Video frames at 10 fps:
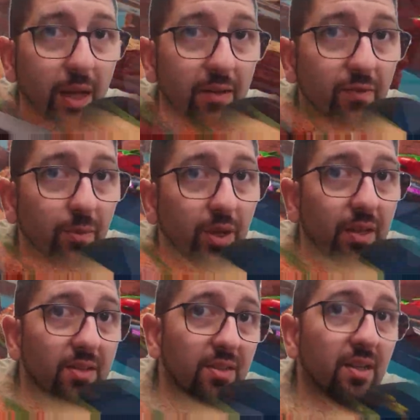platform
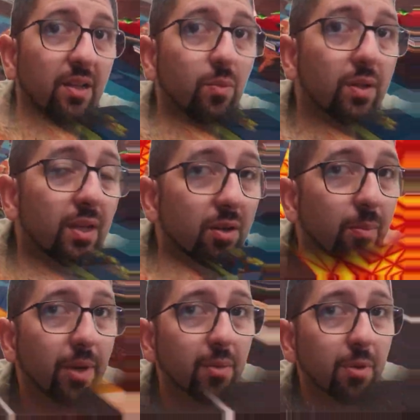there's another one that
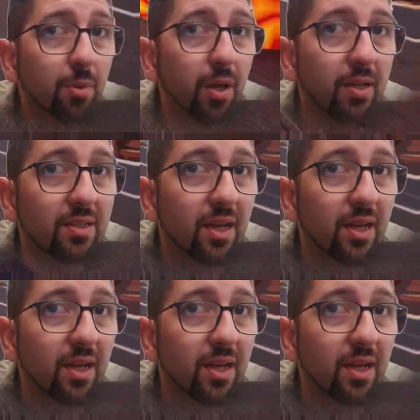not many people can